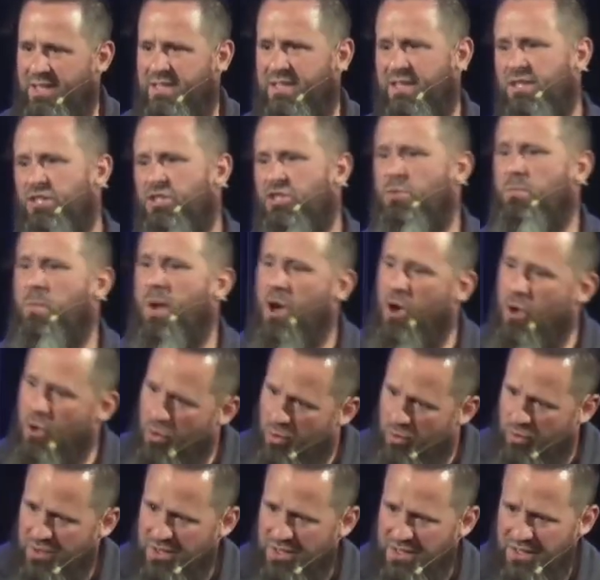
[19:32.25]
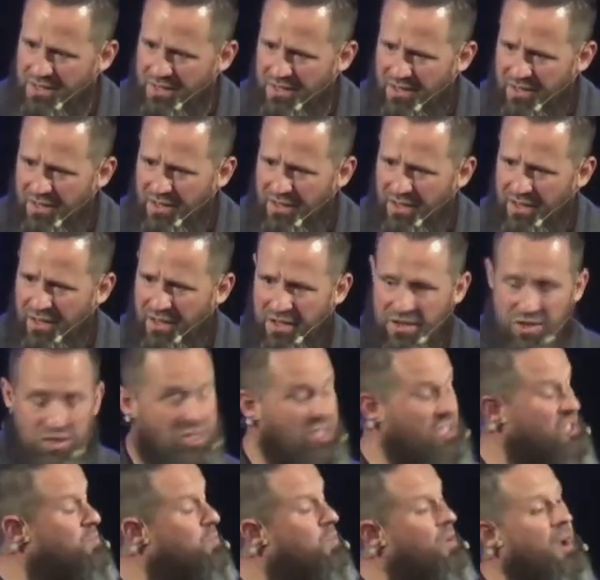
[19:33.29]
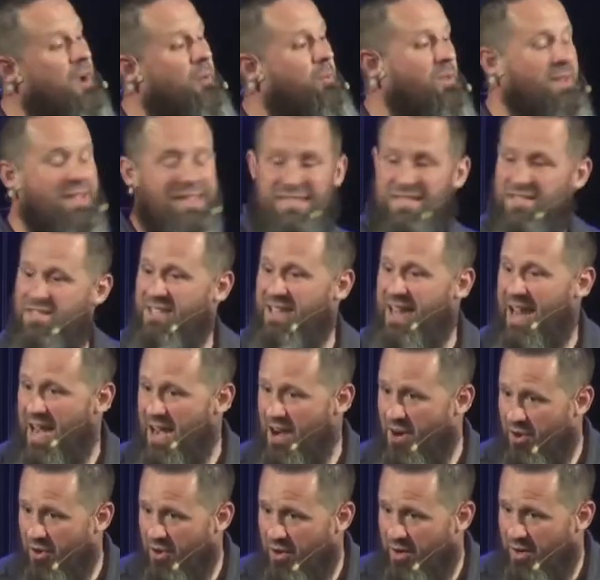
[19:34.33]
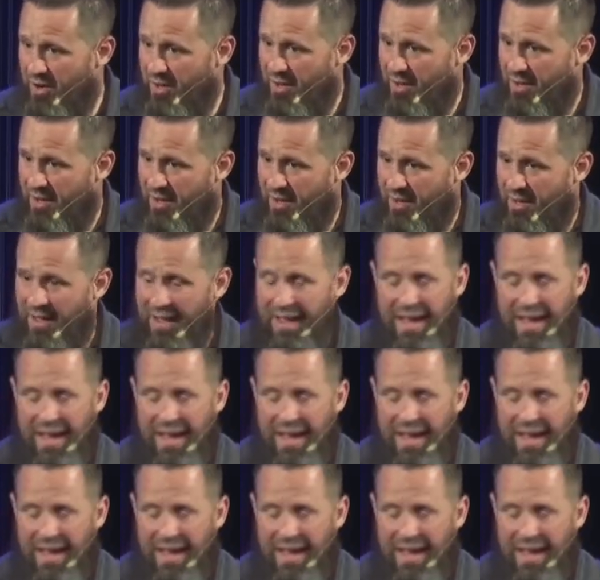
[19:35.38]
She is exposed, she's probably scared,